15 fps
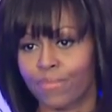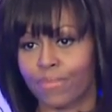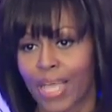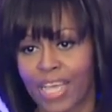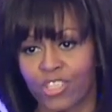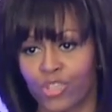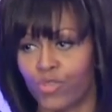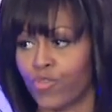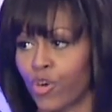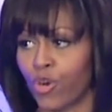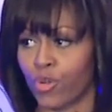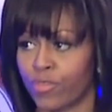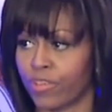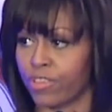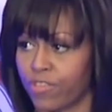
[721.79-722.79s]
As you've
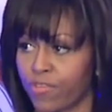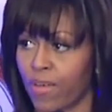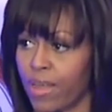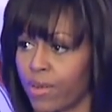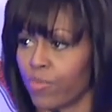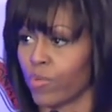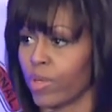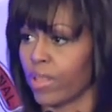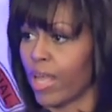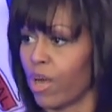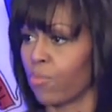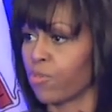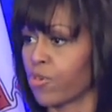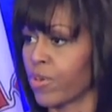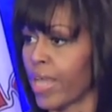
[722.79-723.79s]
heard, this fund will
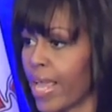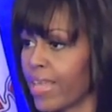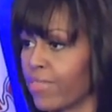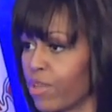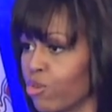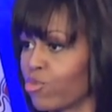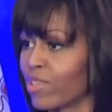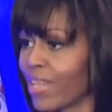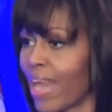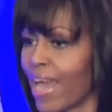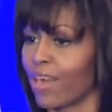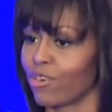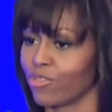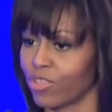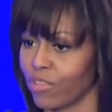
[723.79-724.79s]
help create those
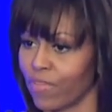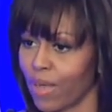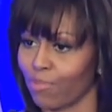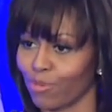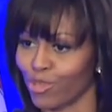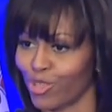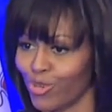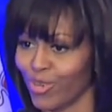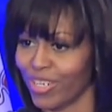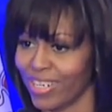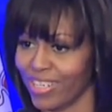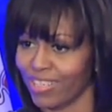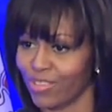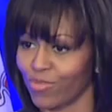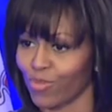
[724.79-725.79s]
ladders of
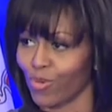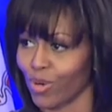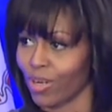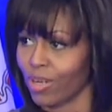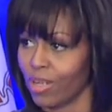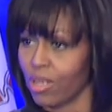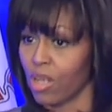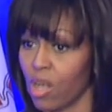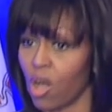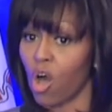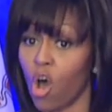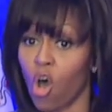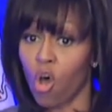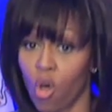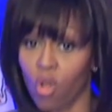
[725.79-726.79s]
opportunities for
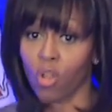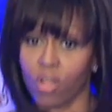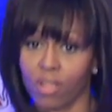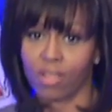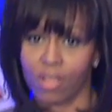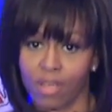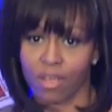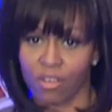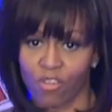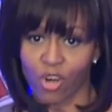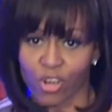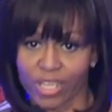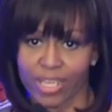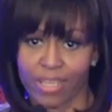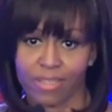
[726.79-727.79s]
all of
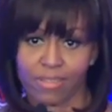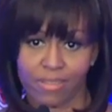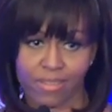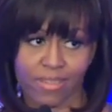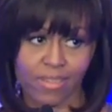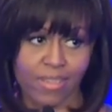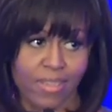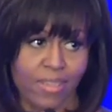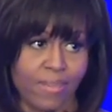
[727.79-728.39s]
our kids.